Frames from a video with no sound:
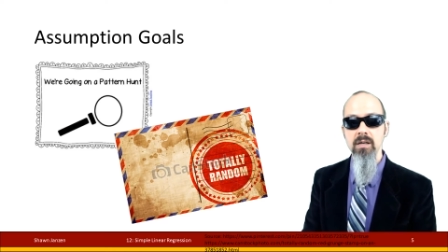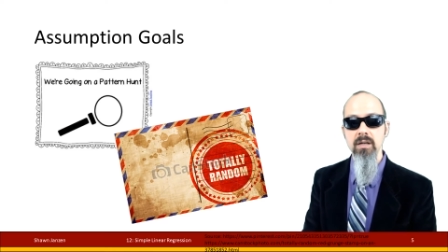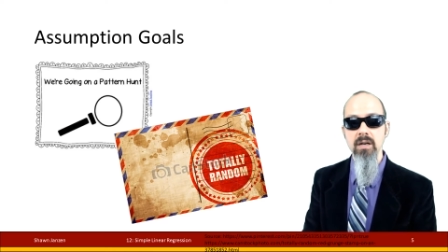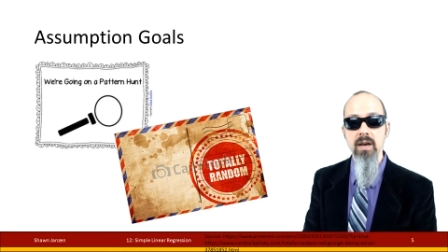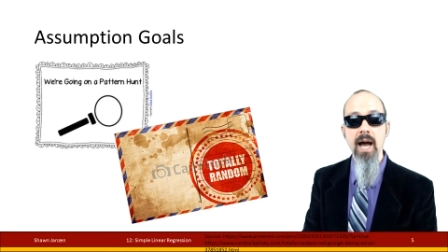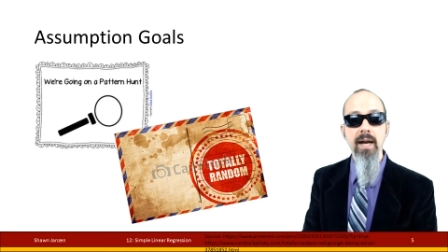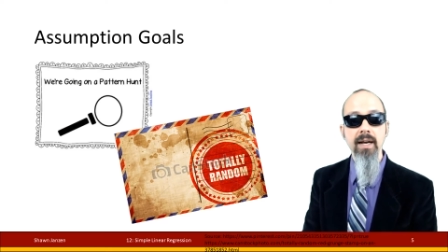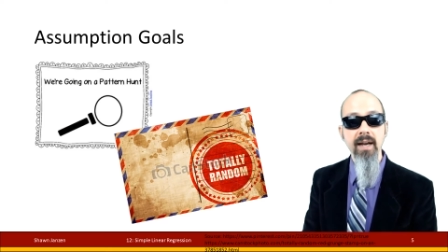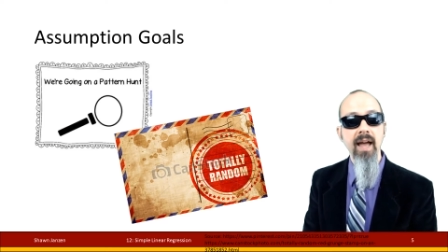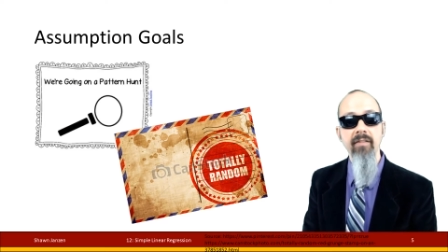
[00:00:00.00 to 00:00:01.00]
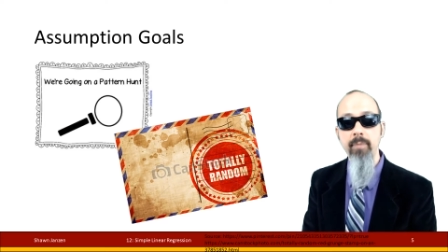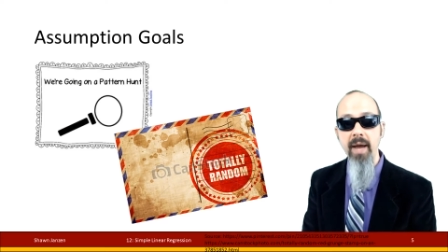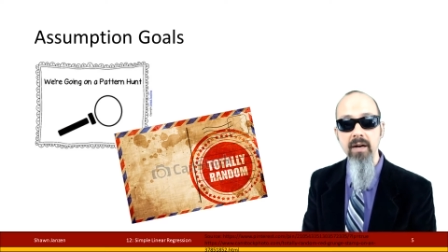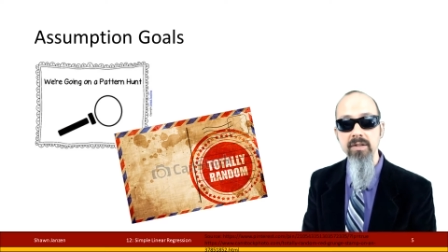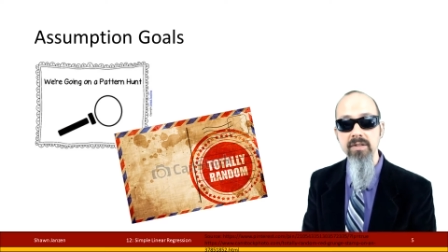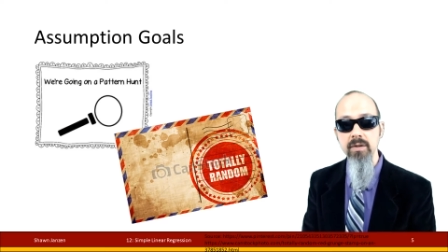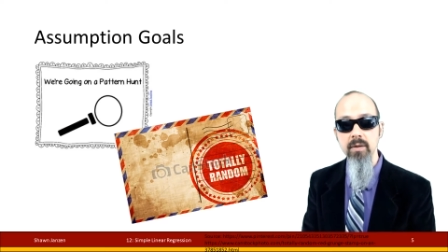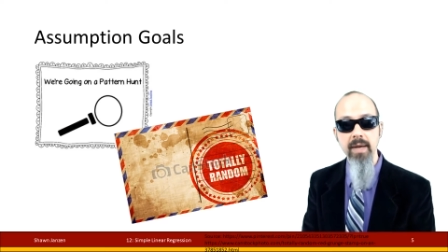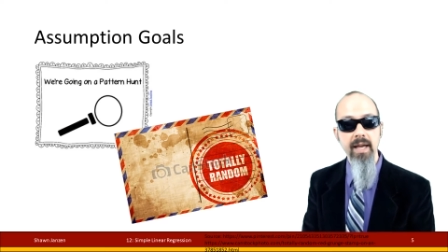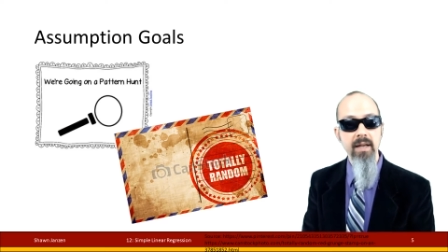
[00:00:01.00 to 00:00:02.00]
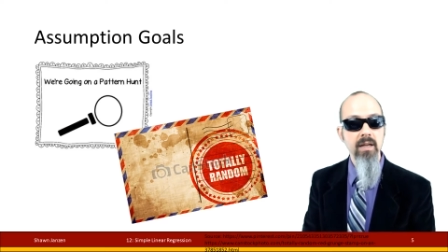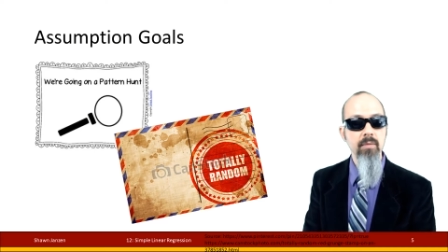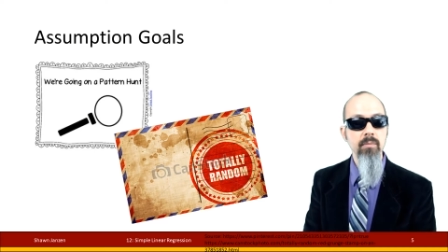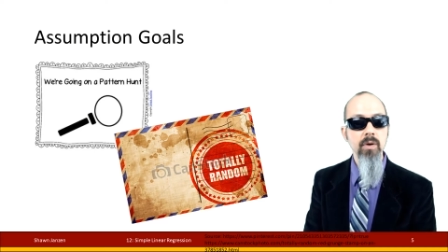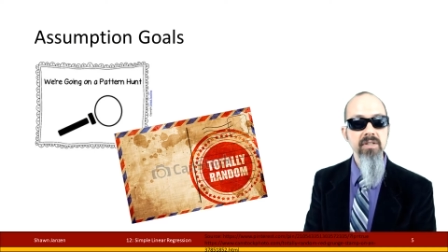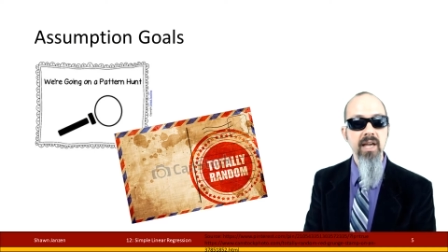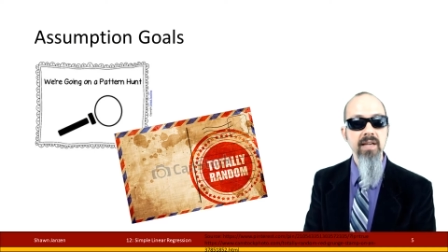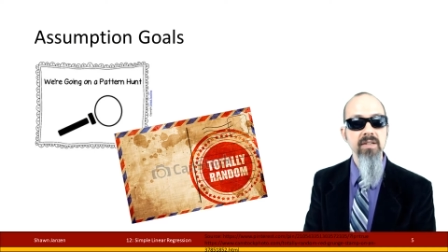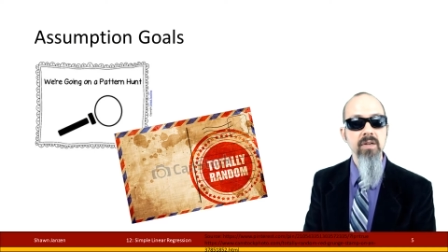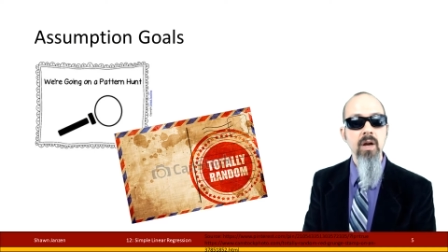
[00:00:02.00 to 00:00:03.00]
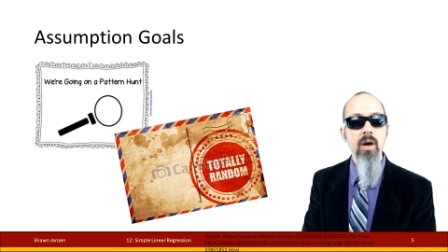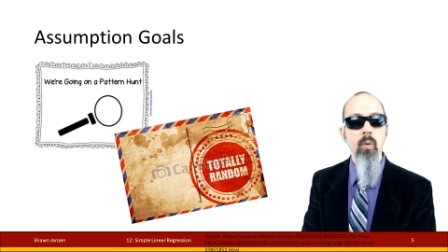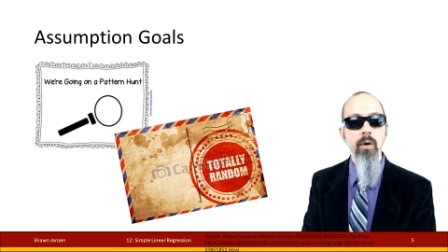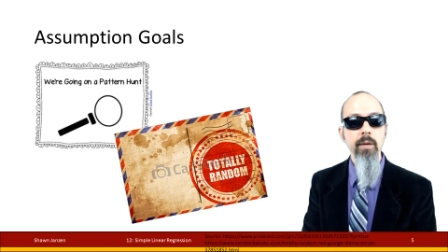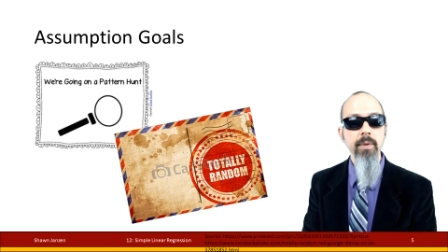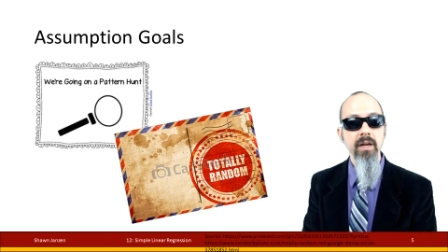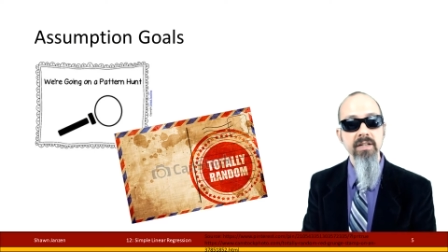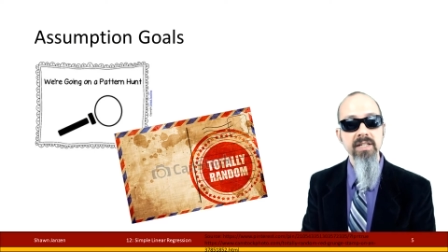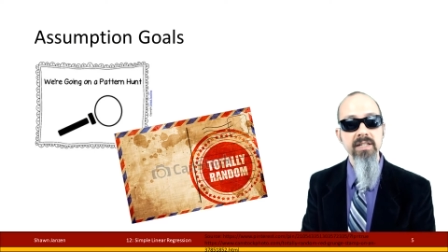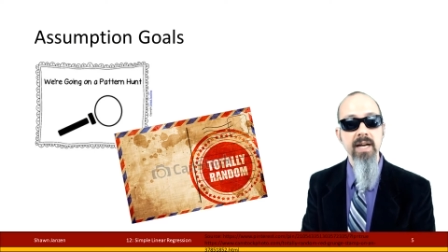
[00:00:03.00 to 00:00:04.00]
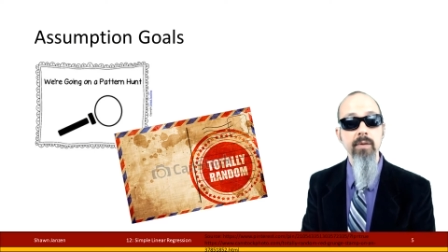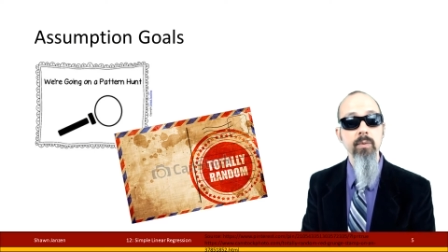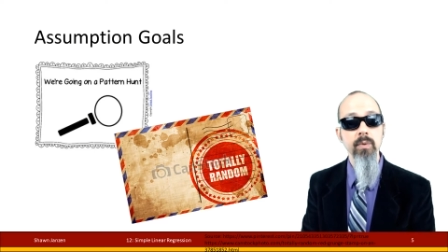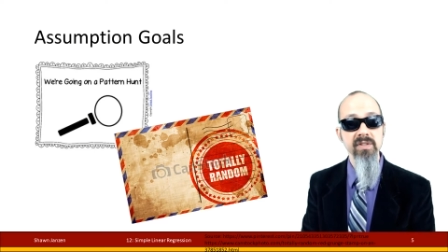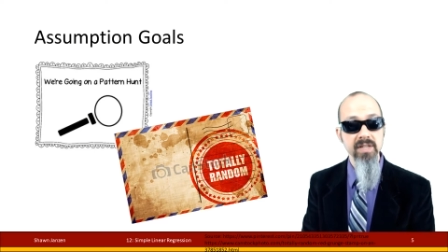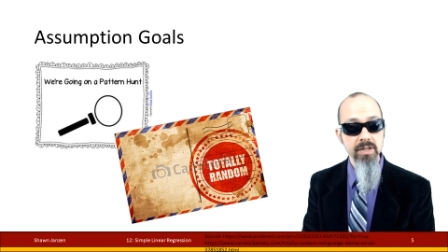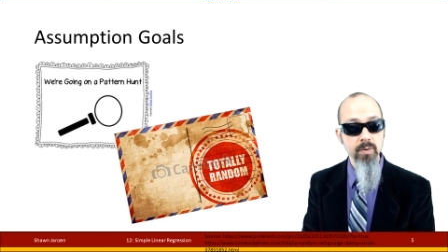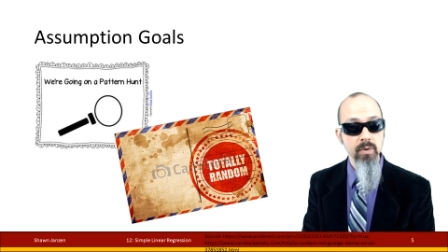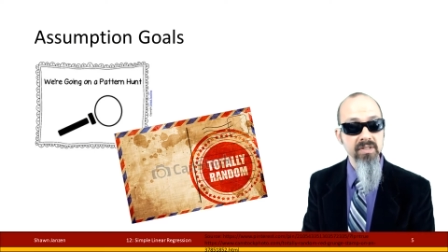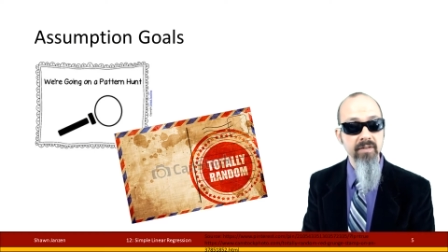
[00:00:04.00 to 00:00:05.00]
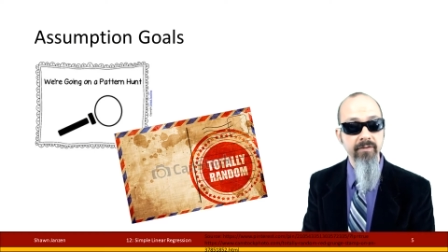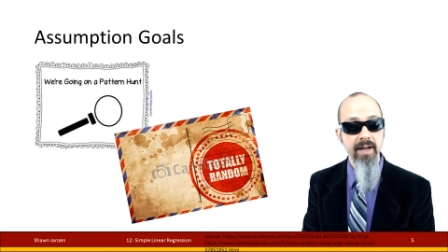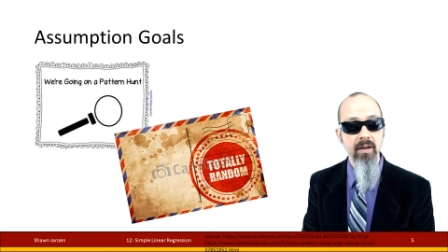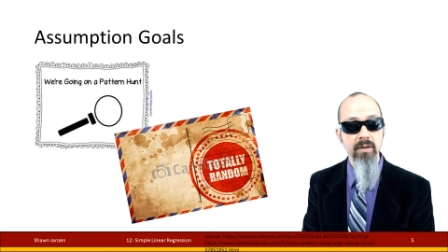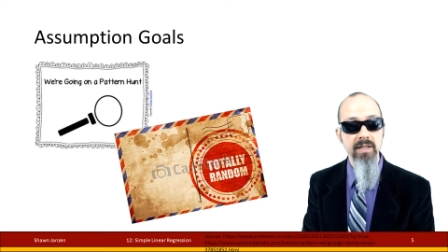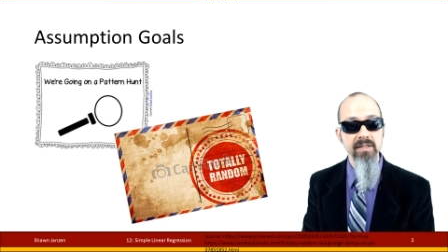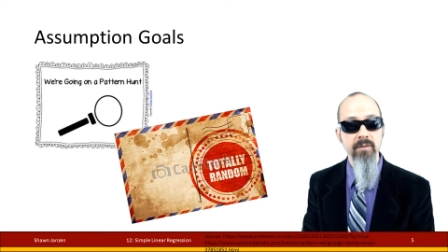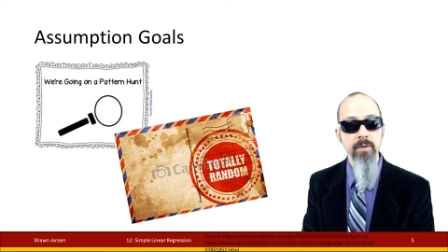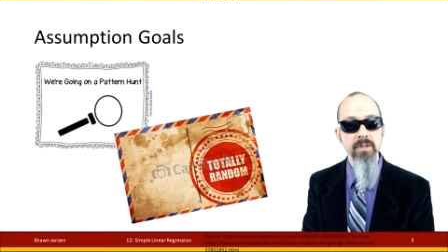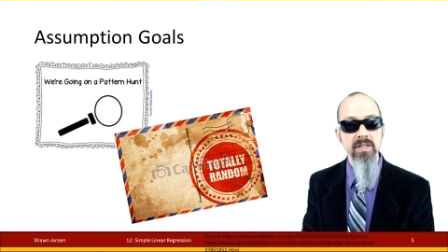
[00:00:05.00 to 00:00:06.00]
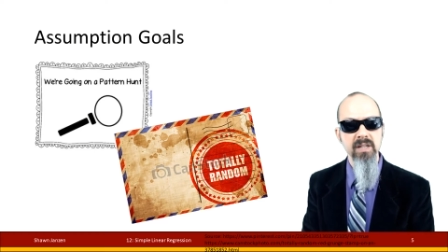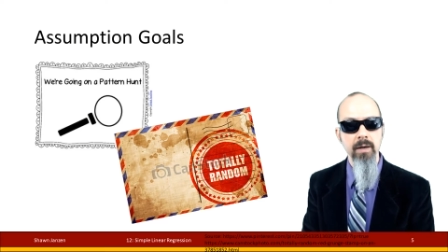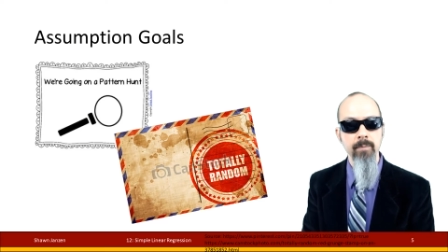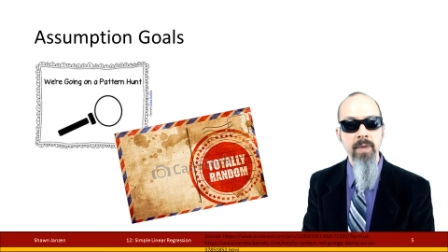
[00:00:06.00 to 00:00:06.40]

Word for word: not going to have patterns to them. And in most cases, we're going to be hunting down the residuals to find out these differences here.